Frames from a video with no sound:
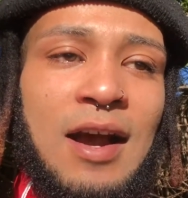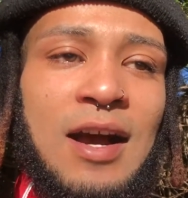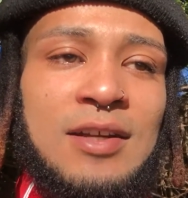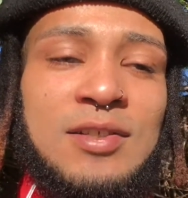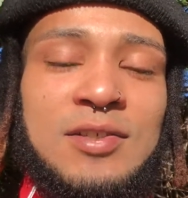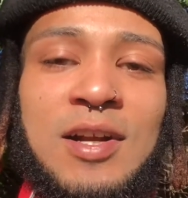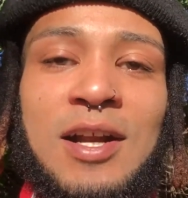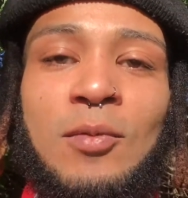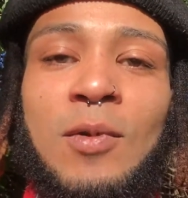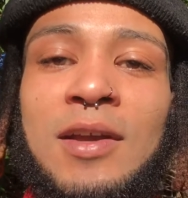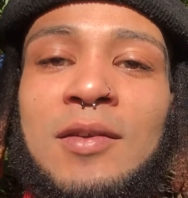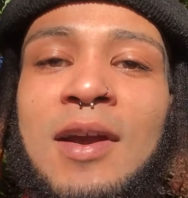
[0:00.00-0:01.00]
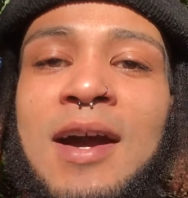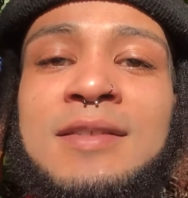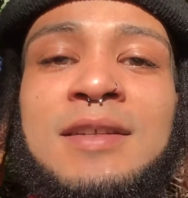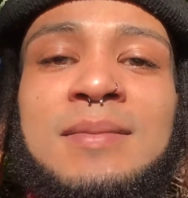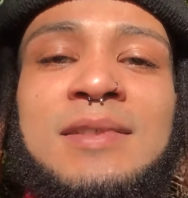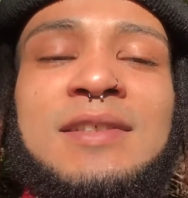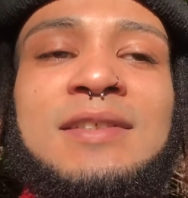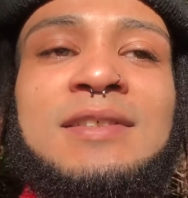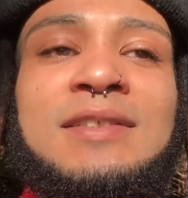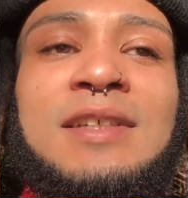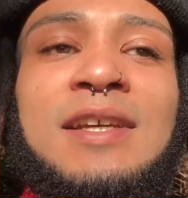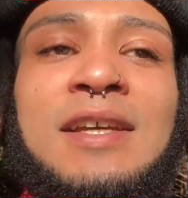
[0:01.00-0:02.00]
I'm just trying to wake you guys up to
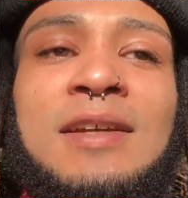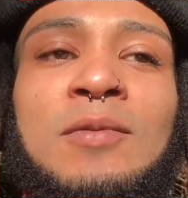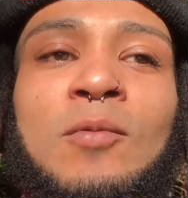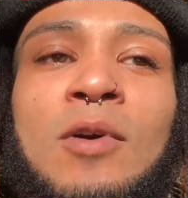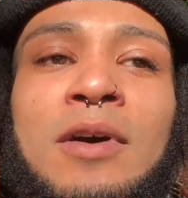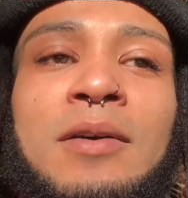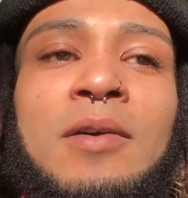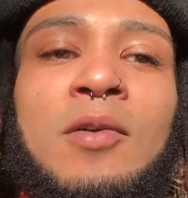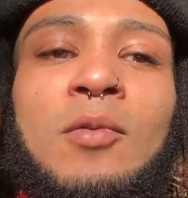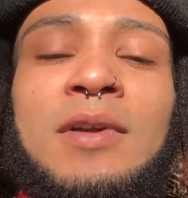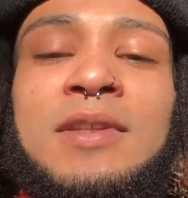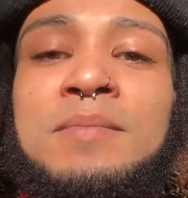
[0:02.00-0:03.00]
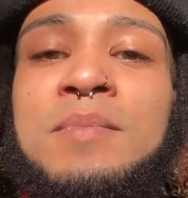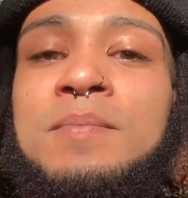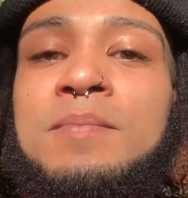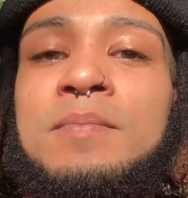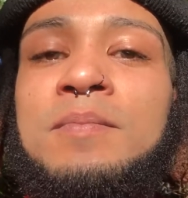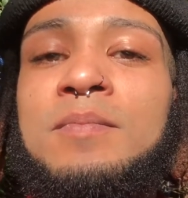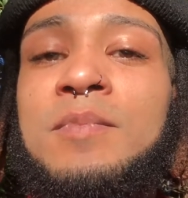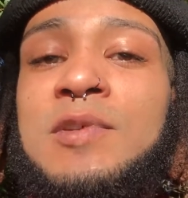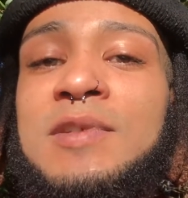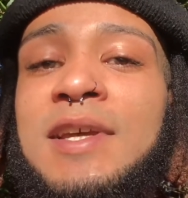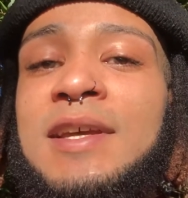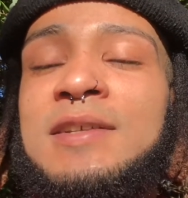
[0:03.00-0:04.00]
seeing what the
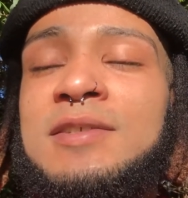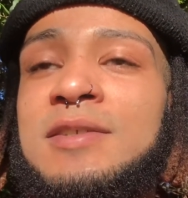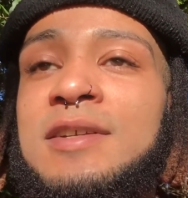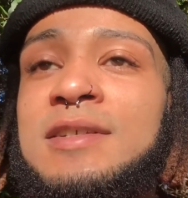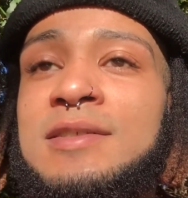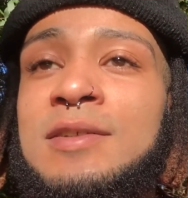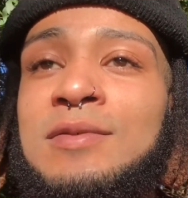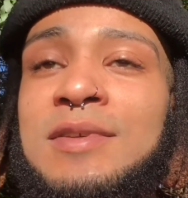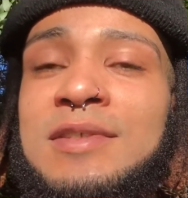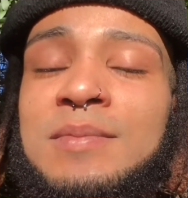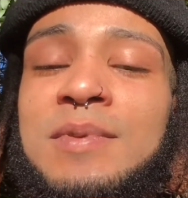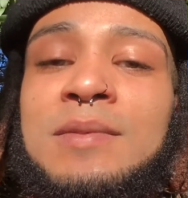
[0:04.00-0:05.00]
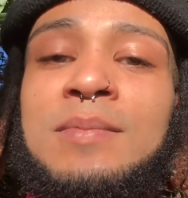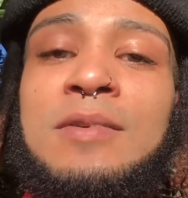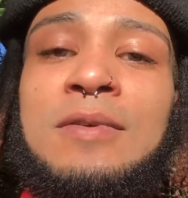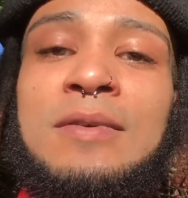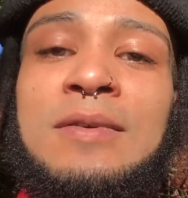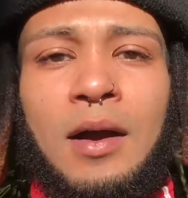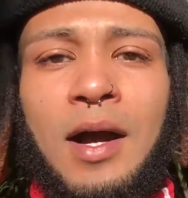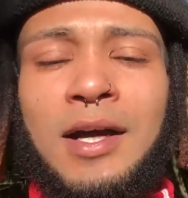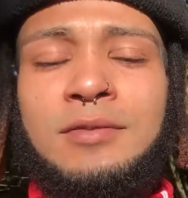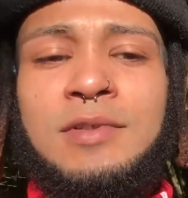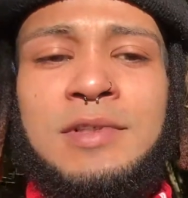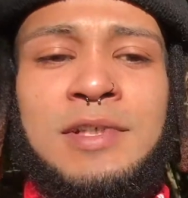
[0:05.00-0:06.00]
music industry is doing to people. I
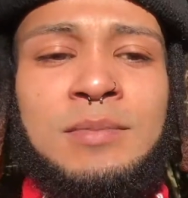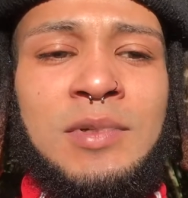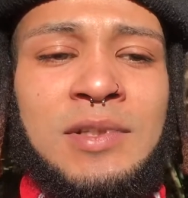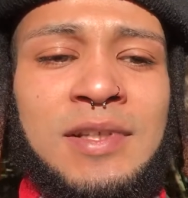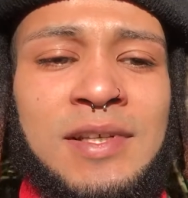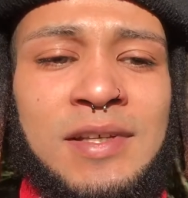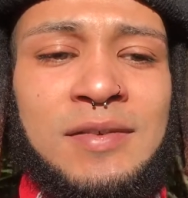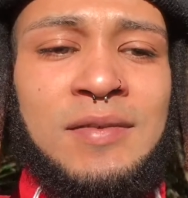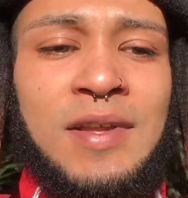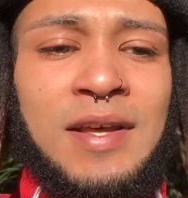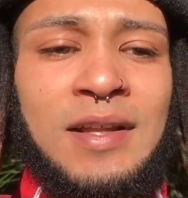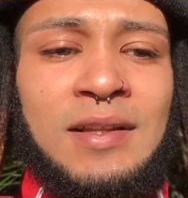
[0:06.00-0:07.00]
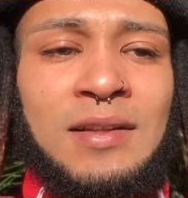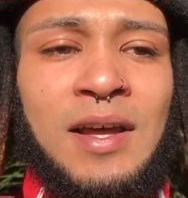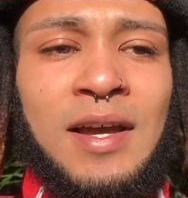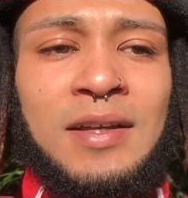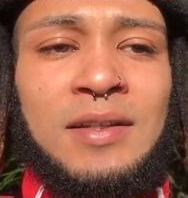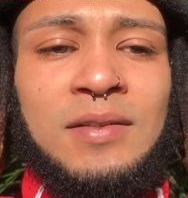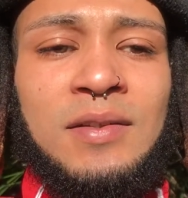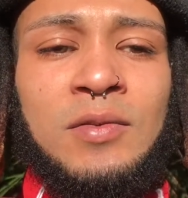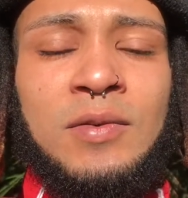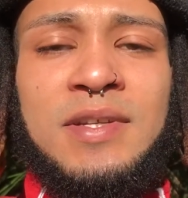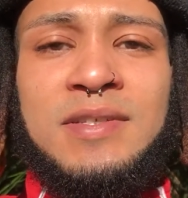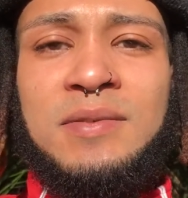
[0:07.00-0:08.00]
really believe that, like, the
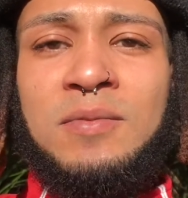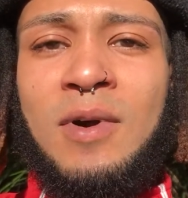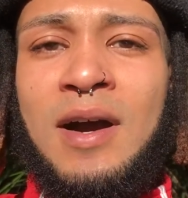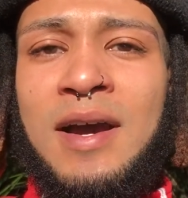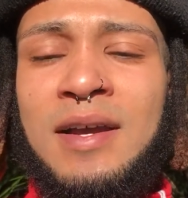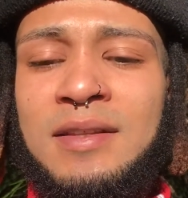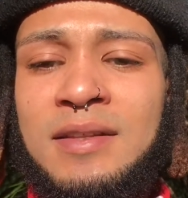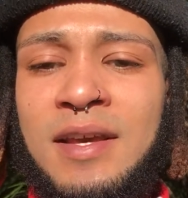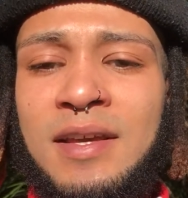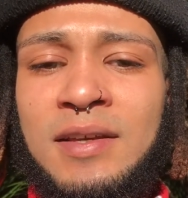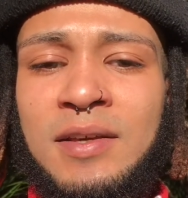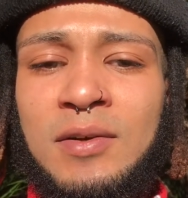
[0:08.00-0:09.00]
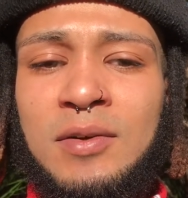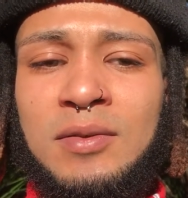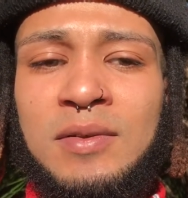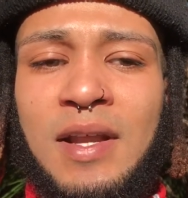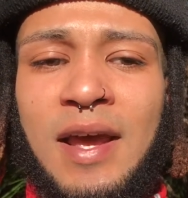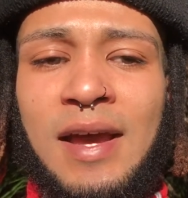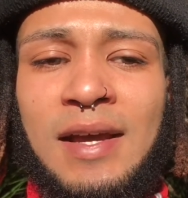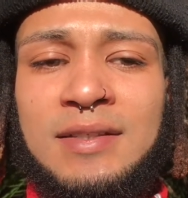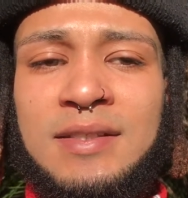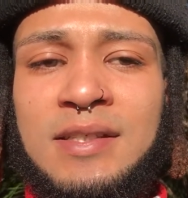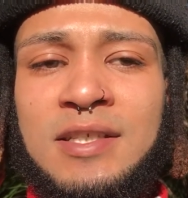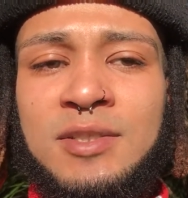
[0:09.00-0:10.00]
reason why they killed
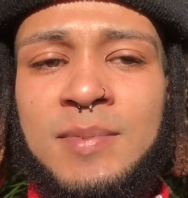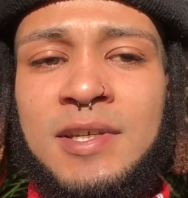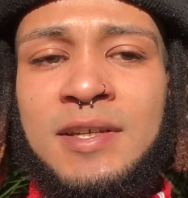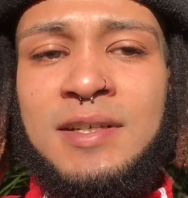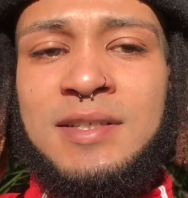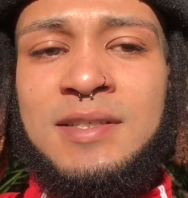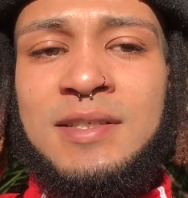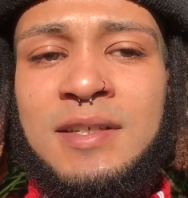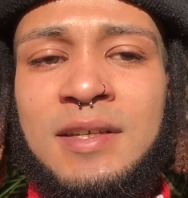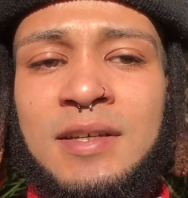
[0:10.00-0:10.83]
X is because